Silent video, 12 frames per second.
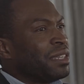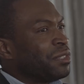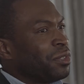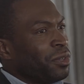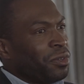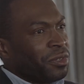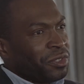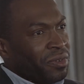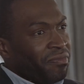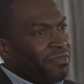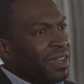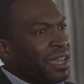to
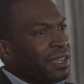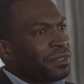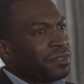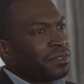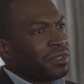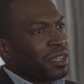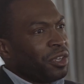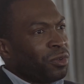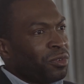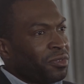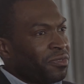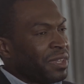invest in
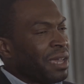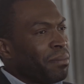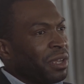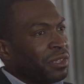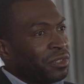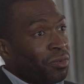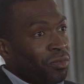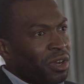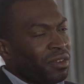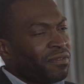order for that money to work